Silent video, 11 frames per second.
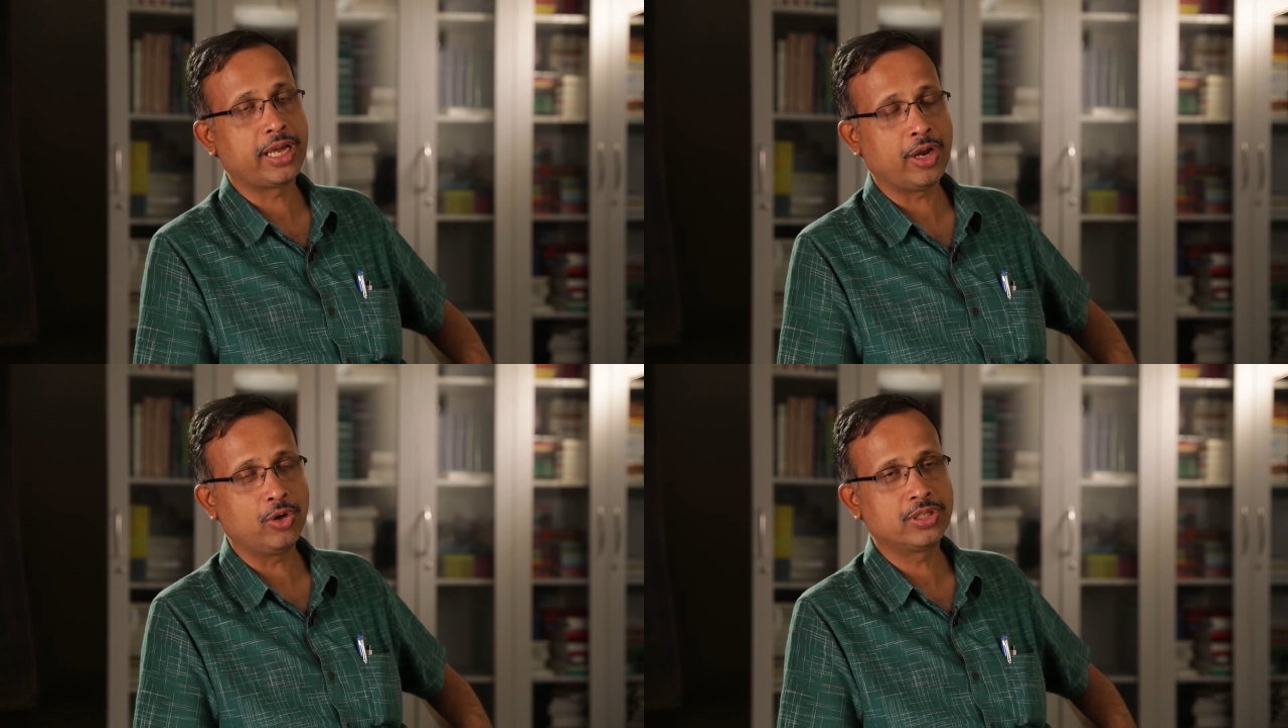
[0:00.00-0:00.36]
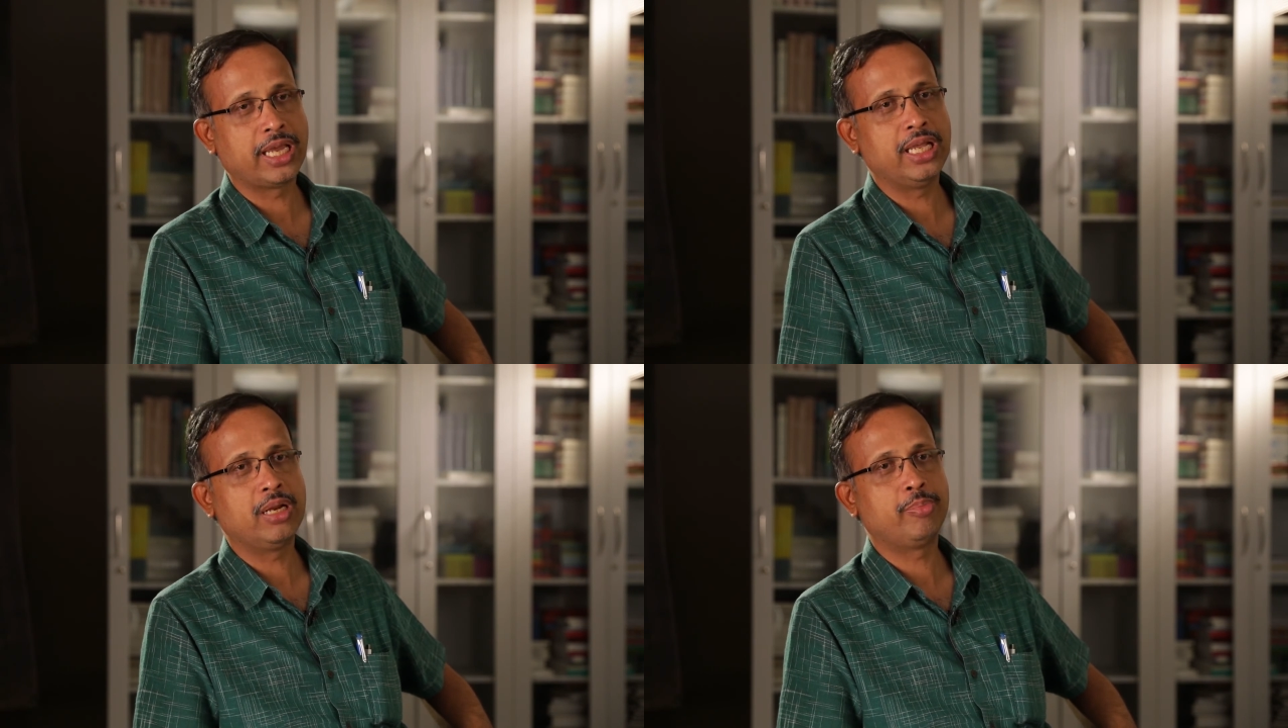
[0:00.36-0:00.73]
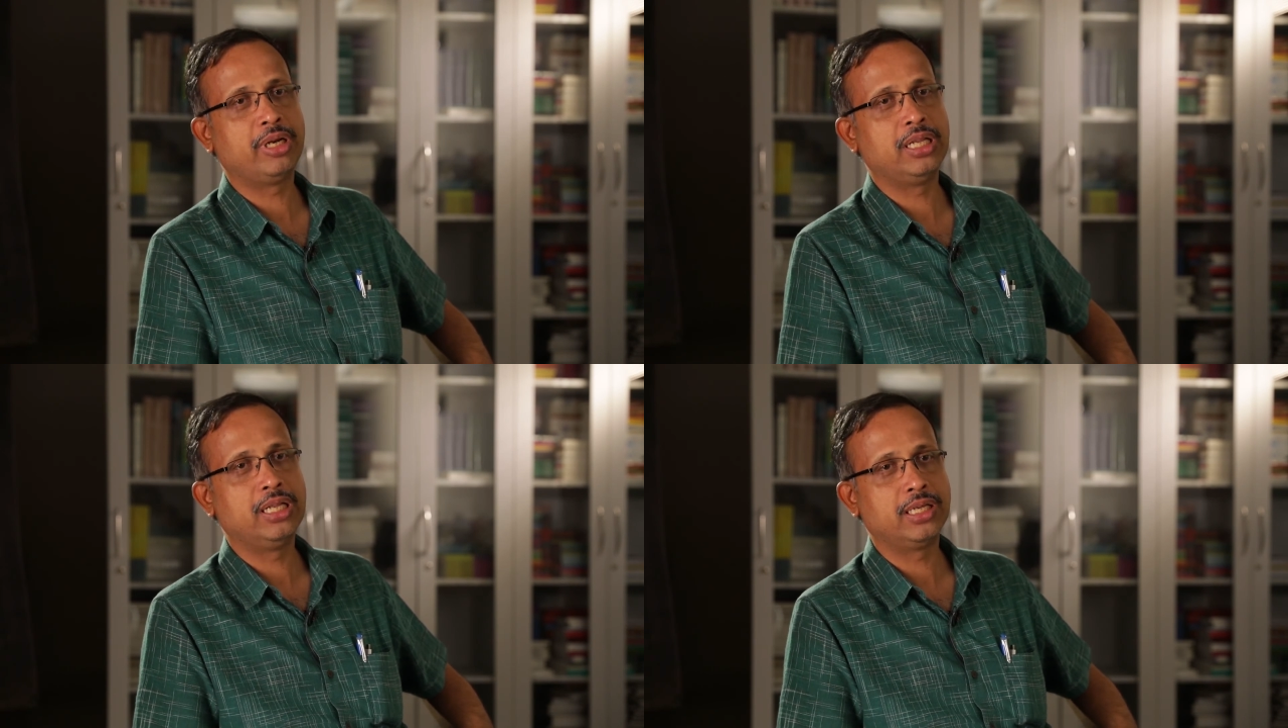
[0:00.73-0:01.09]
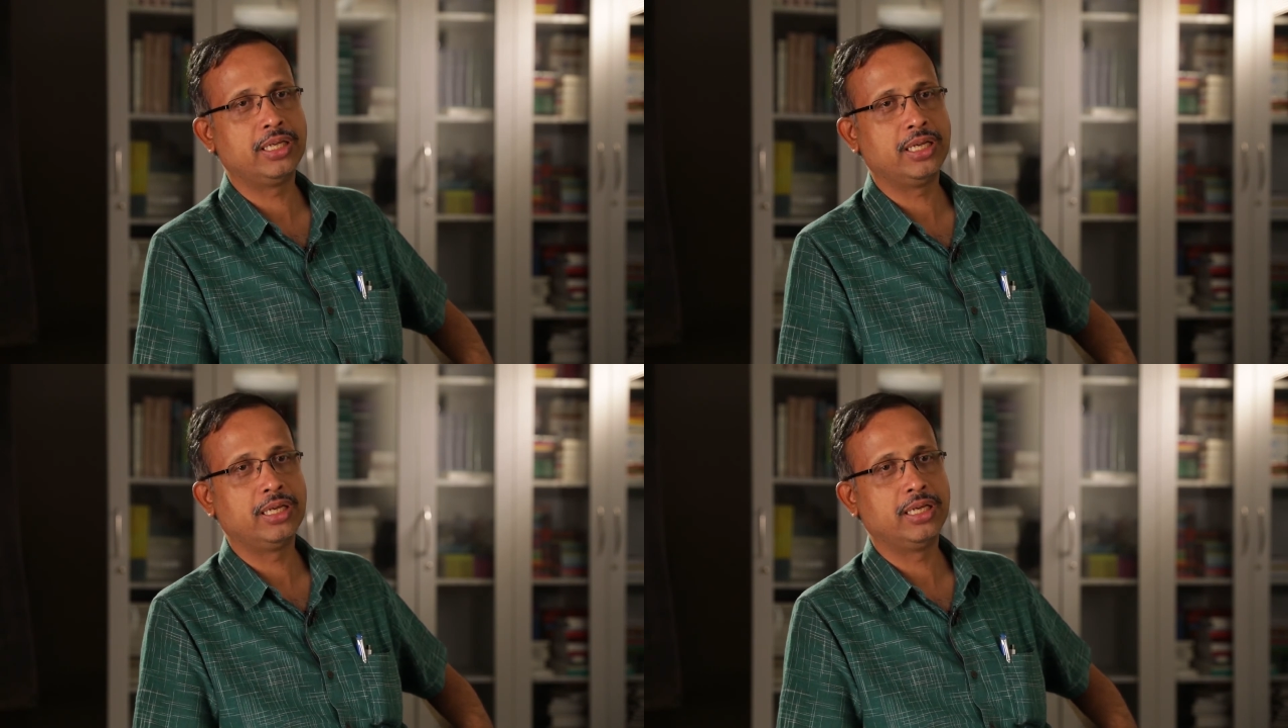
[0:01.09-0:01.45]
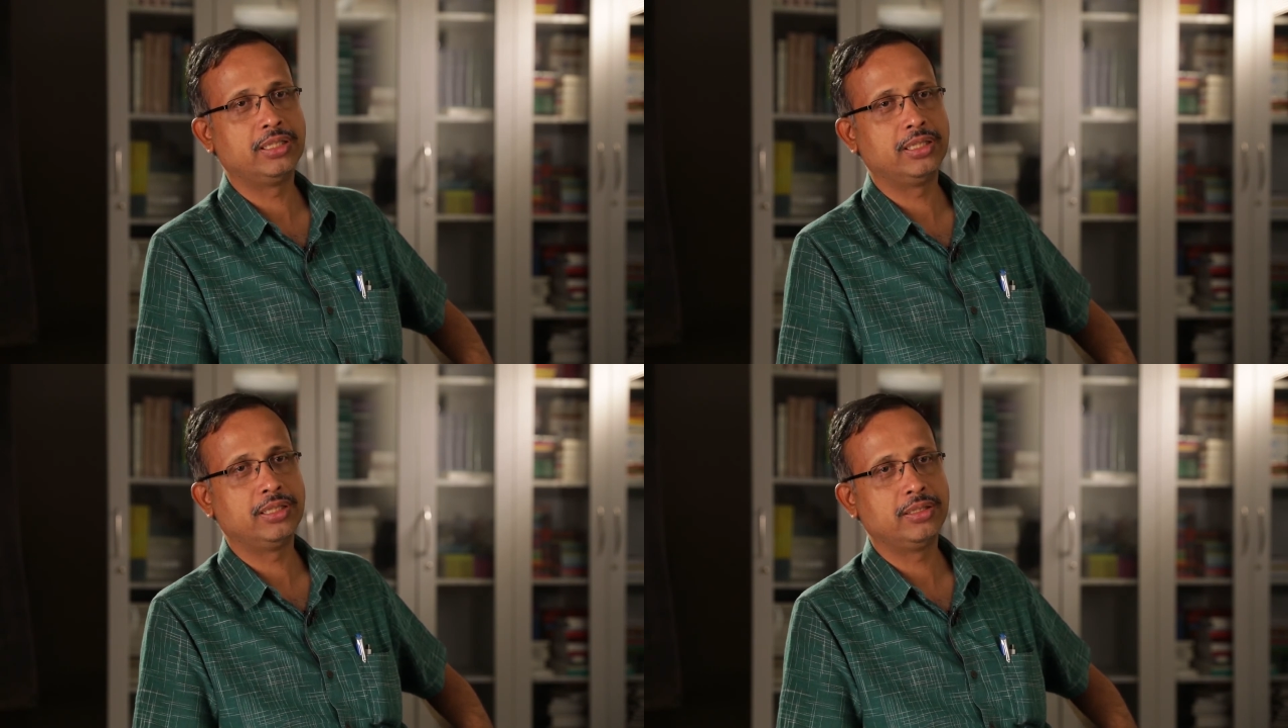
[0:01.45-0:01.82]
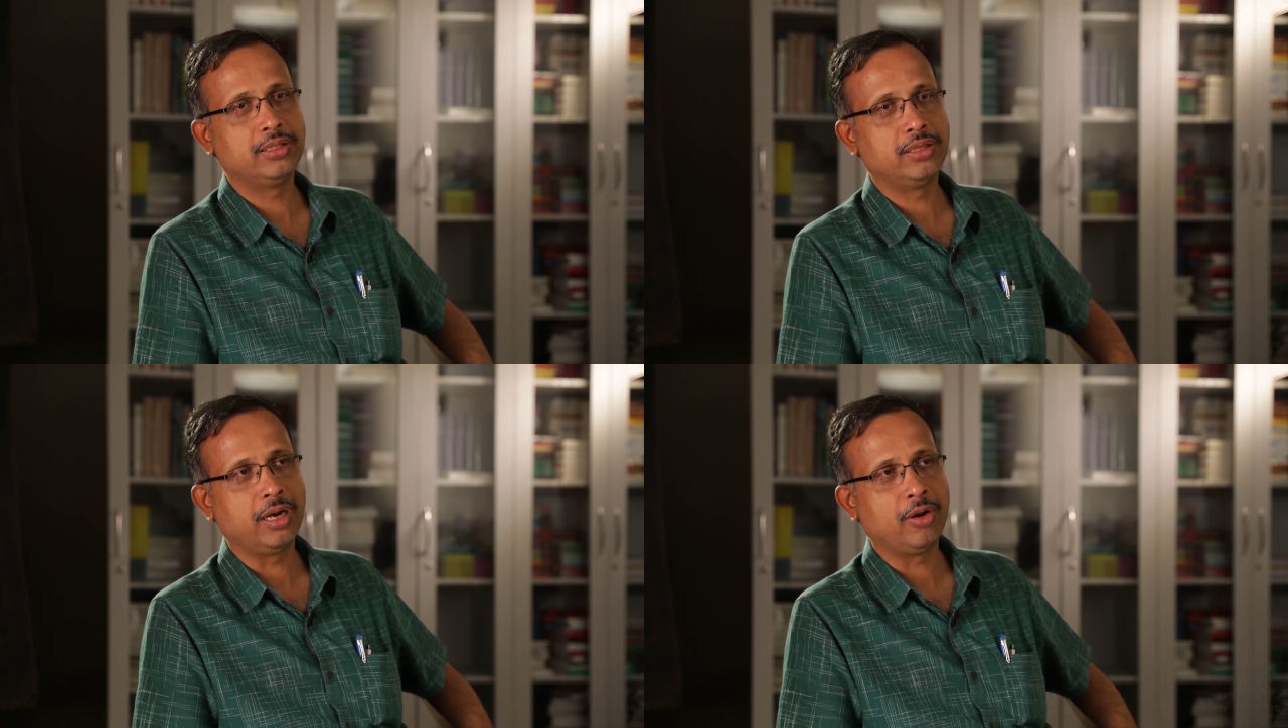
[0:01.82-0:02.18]
cannot scale up at the
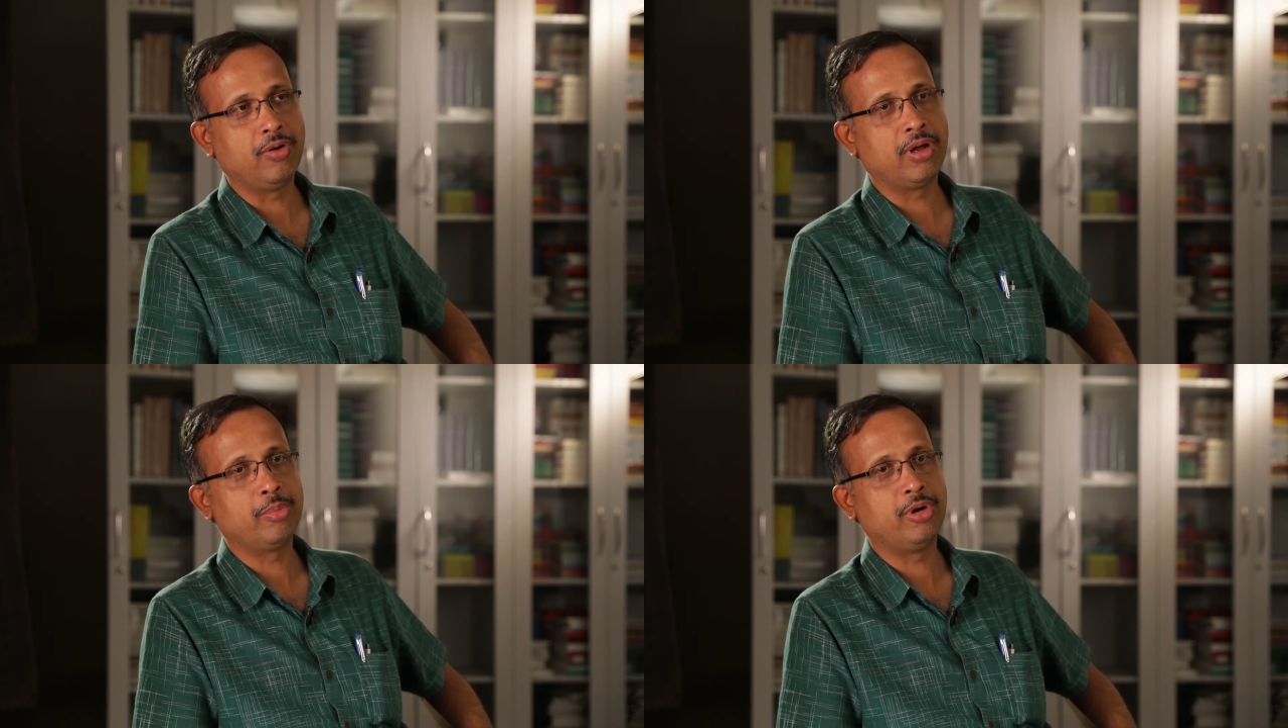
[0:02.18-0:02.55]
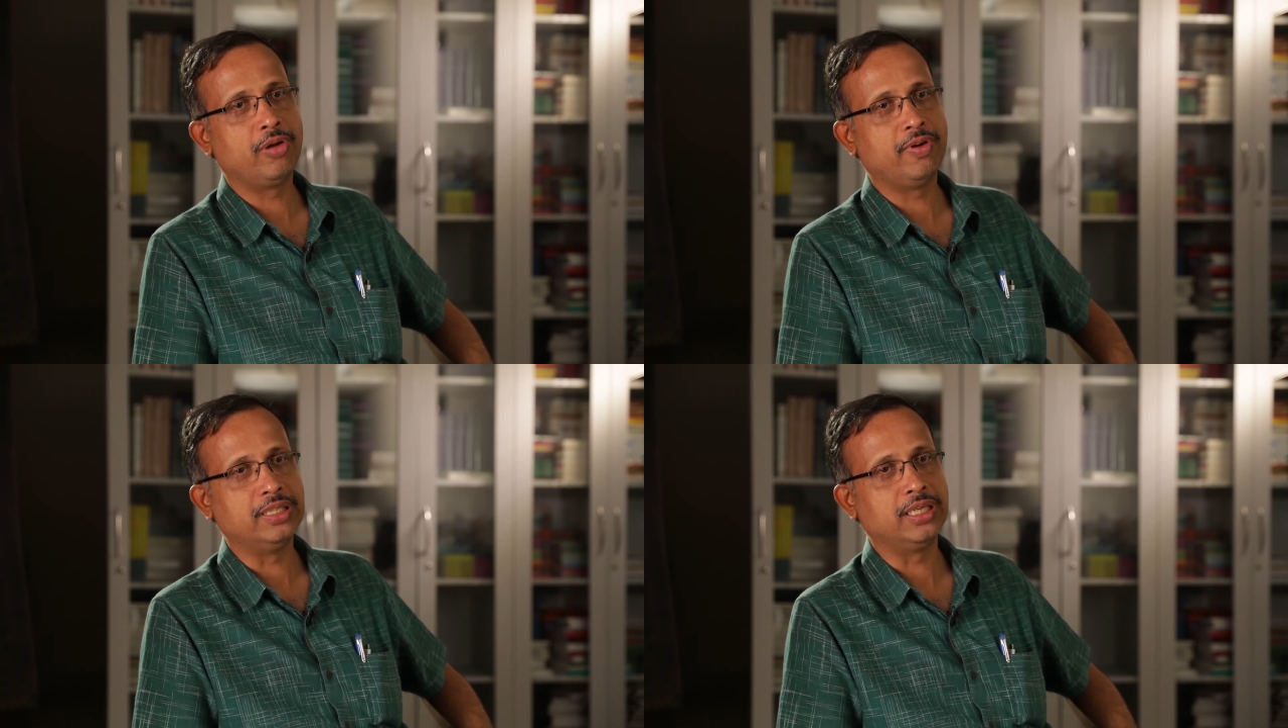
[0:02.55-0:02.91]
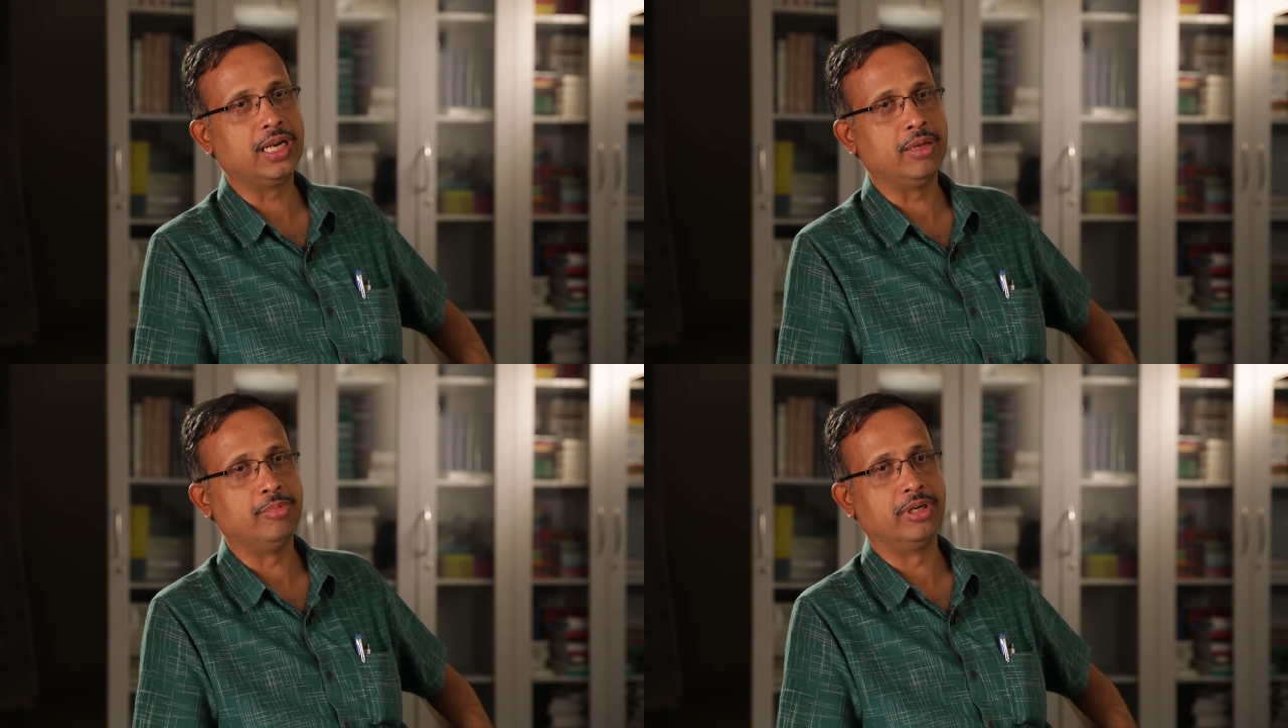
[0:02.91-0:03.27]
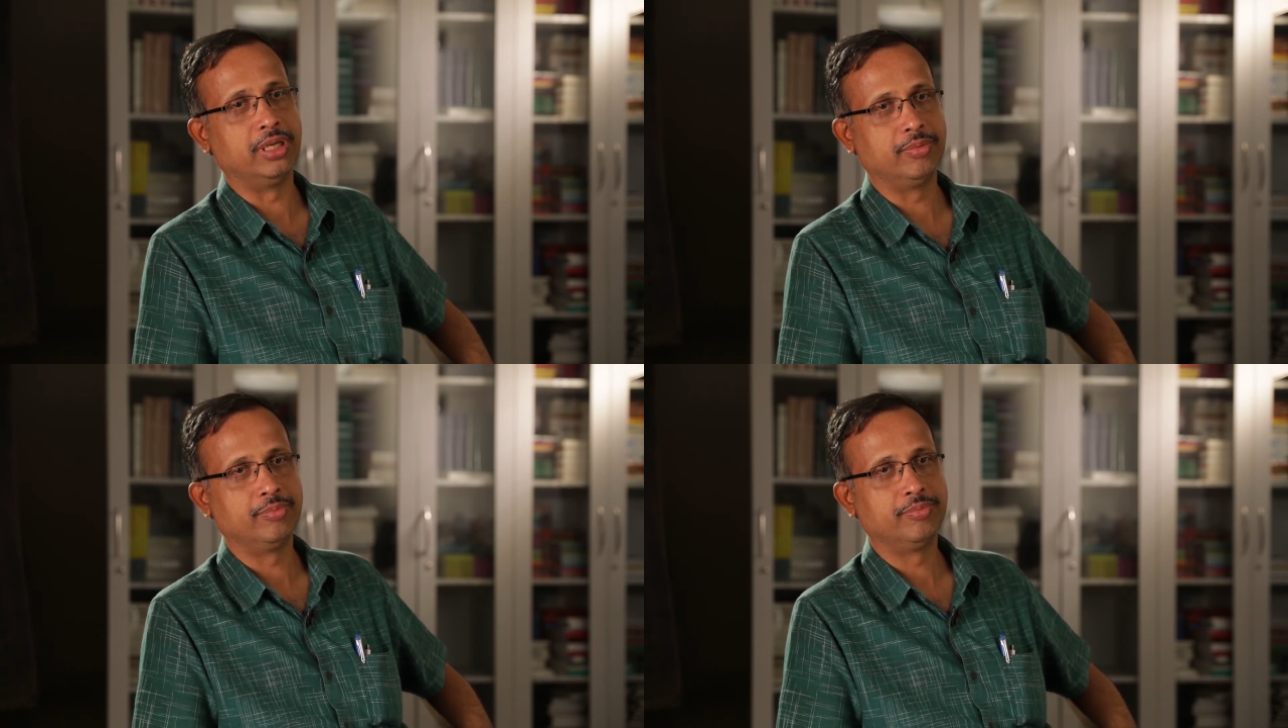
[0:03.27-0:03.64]
requirement of a digital library.